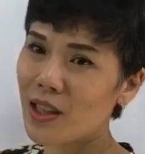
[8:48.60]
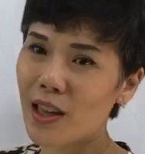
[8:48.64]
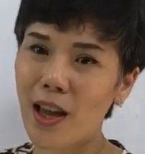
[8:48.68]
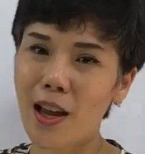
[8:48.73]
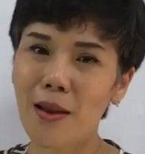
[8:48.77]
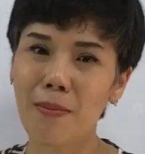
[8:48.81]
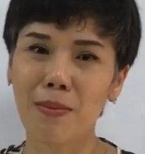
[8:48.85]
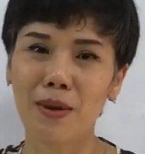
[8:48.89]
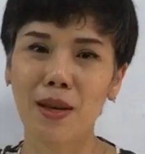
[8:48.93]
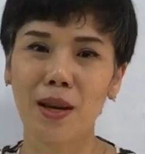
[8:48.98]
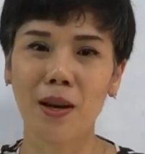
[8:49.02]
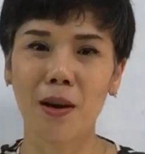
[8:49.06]

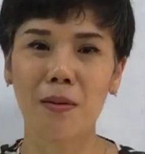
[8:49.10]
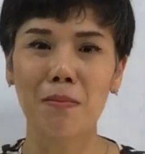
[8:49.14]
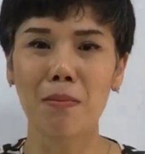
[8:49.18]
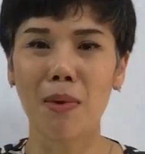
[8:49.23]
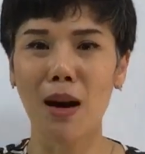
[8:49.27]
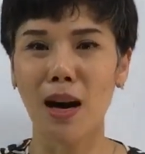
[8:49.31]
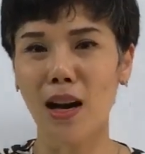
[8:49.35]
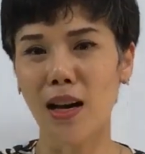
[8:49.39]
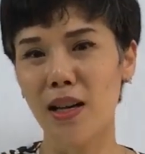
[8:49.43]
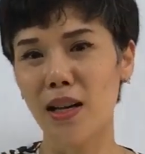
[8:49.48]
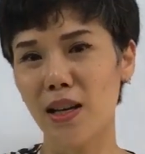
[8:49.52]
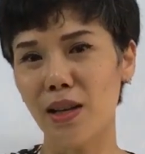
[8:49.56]
can be
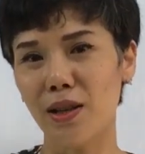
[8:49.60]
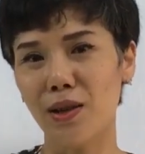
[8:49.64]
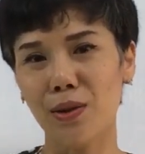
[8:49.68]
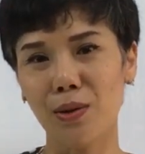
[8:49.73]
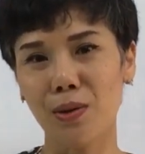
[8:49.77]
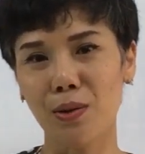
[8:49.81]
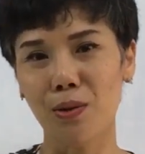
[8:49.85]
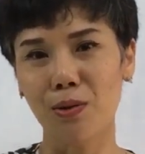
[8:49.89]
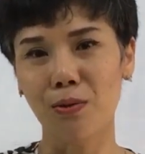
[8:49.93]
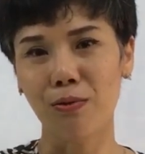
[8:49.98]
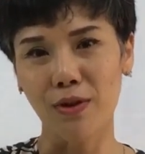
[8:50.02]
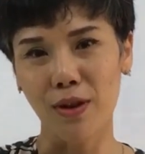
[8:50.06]
combined
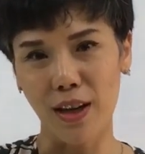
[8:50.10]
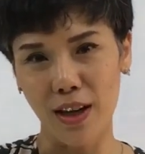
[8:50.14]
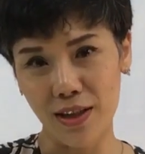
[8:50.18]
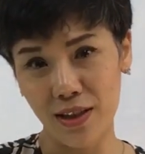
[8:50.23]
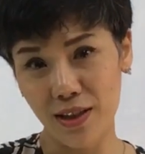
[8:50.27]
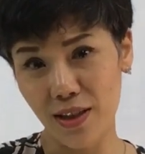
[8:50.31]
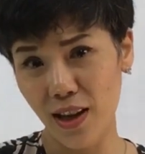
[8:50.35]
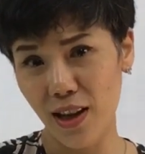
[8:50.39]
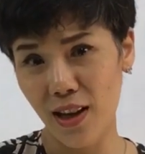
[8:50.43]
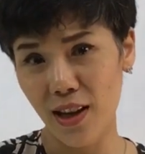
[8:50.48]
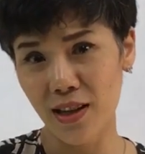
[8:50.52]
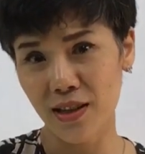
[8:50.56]
into
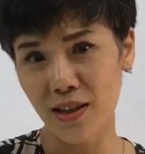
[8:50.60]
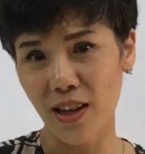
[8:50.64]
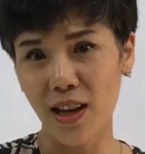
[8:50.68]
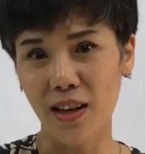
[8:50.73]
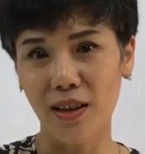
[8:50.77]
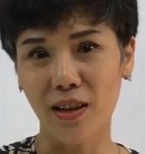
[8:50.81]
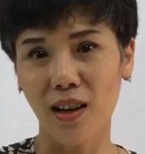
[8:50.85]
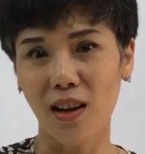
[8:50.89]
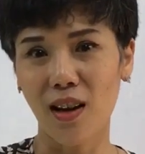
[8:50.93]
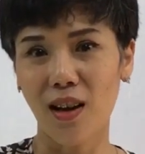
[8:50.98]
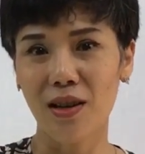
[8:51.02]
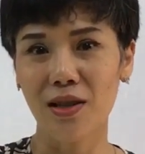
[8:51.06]
phrases
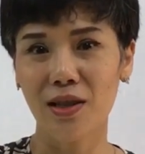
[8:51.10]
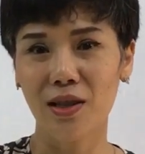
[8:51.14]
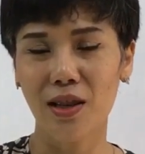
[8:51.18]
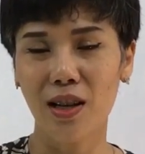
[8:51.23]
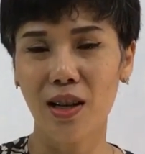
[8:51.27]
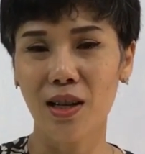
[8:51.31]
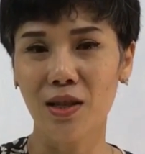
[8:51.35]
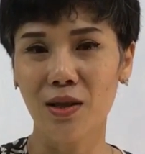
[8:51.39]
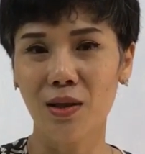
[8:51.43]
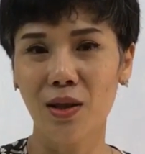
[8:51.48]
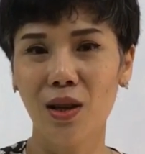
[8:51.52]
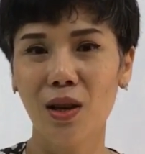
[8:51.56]
and
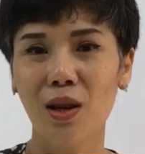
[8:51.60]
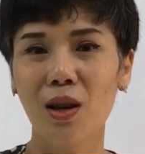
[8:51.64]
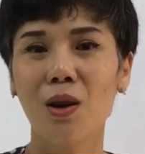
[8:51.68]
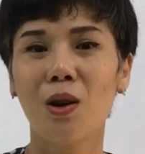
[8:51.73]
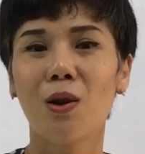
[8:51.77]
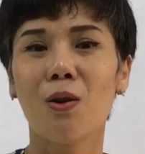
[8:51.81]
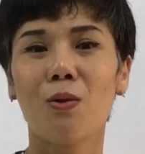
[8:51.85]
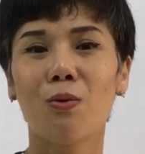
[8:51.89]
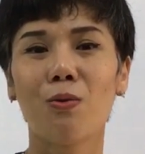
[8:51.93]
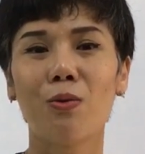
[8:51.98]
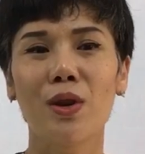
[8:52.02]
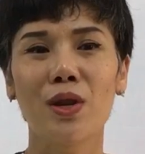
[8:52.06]
clauses,
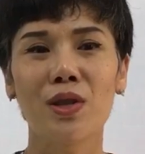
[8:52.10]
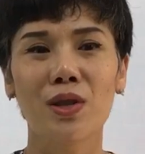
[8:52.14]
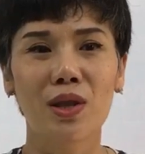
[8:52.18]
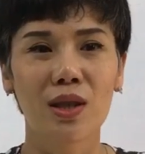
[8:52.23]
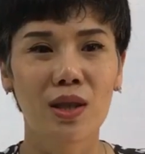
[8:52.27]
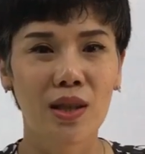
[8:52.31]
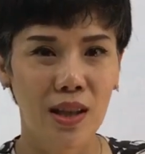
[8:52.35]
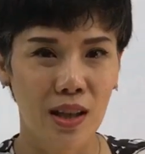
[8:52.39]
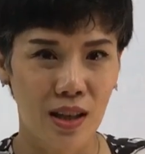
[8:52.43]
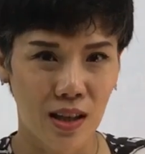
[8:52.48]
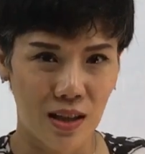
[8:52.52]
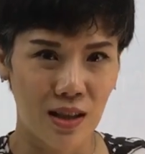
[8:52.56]
which
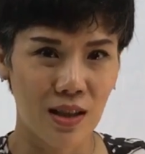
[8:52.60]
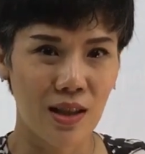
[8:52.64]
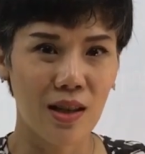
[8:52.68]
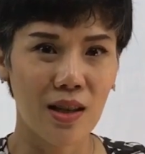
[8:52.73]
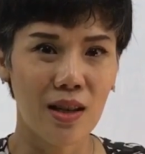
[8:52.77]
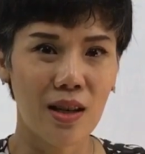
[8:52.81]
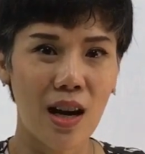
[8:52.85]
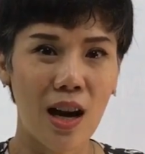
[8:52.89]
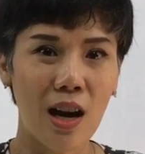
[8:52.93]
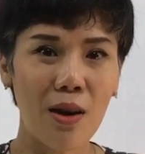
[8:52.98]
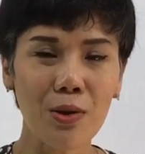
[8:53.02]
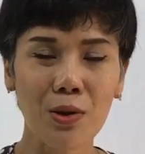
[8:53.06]

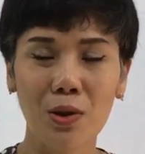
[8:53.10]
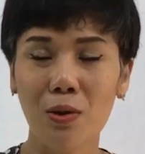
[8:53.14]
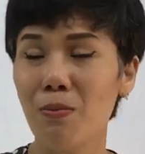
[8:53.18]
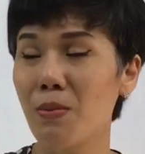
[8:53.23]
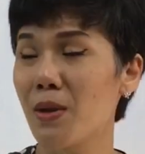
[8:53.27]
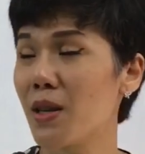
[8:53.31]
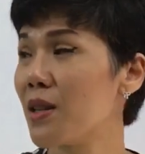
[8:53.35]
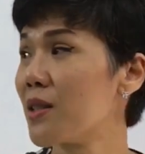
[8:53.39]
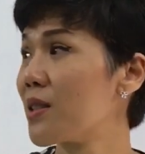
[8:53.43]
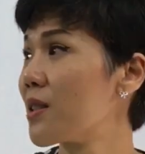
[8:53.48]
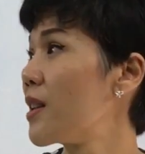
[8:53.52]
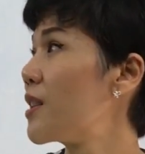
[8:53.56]
turn out to
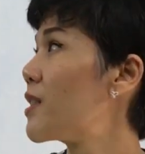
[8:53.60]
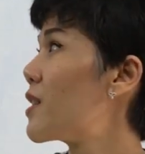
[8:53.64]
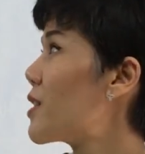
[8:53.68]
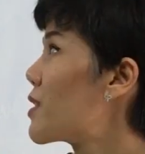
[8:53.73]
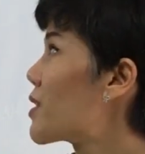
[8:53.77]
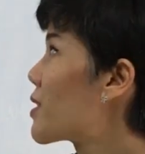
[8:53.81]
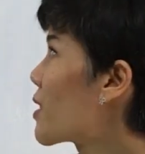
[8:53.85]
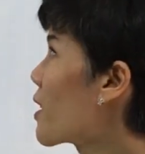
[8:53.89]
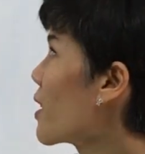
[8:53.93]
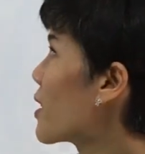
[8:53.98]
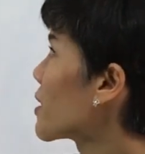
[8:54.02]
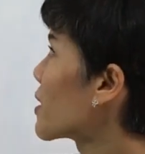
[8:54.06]
be
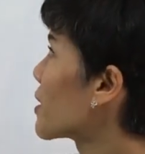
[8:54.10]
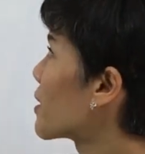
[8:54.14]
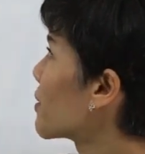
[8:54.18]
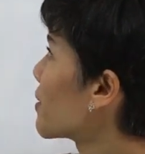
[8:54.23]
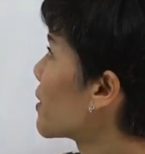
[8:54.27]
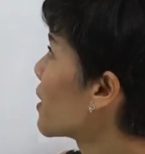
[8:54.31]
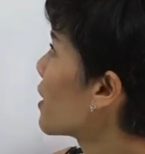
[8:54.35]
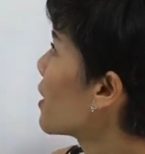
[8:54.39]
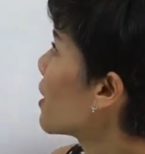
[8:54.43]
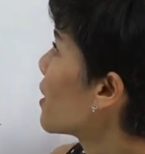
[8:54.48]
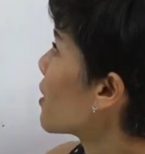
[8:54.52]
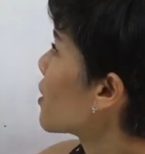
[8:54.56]
sentences.
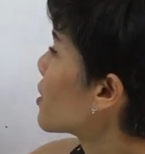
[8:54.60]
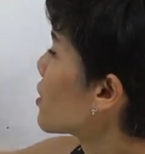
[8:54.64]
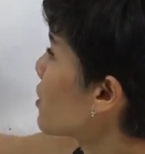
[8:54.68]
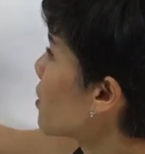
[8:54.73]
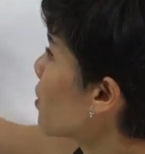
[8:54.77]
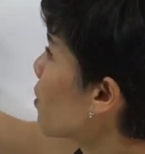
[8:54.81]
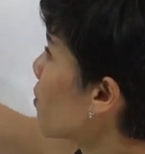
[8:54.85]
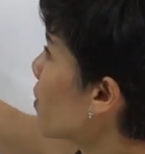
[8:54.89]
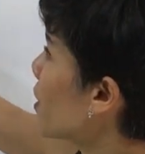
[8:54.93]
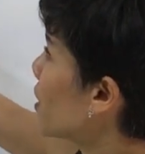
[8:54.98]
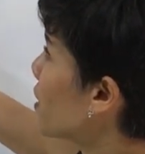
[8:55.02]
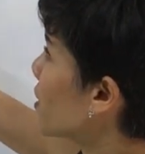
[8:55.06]

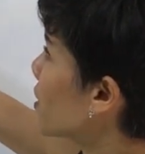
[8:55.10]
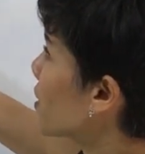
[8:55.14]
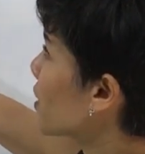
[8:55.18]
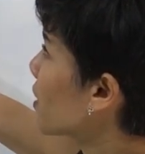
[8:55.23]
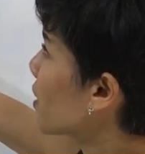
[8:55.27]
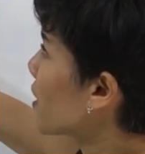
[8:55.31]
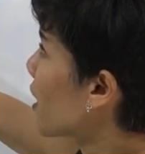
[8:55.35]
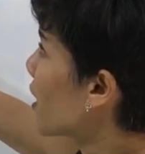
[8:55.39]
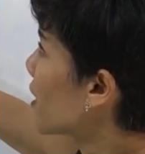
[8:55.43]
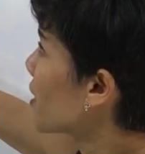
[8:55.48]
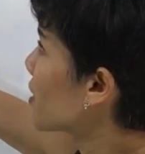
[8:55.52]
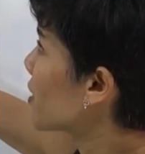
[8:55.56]
So we
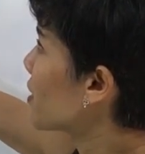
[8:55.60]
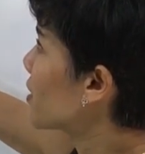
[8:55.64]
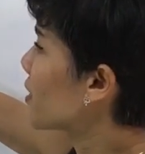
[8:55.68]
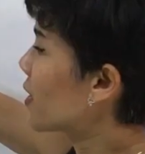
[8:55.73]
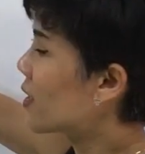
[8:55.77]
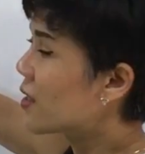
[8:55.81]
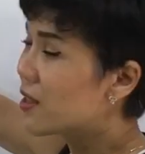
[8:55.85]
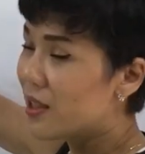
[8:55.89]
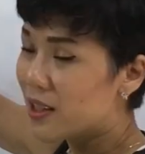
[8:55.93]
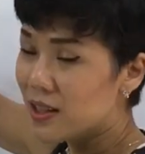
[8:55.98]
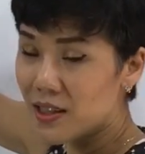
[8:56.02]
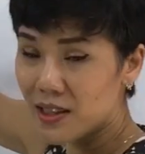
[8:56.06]
discussed
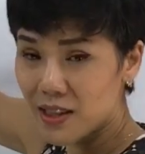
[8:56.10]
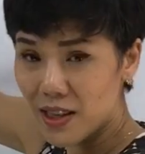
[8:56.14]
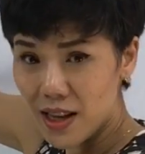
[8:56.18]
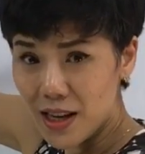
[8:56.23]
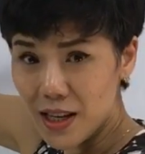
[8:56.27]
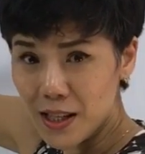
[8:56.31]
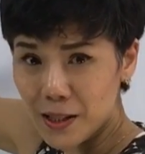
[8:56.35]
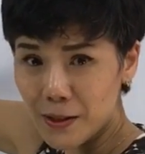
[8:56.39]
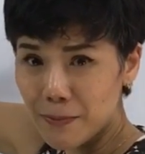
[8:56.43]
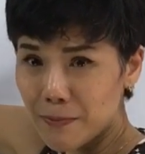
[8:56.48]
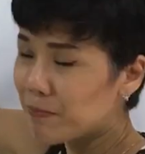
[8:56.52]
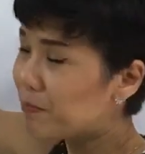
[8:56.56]

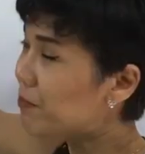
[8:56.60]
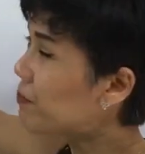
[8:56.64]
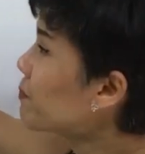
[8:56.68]
sentences.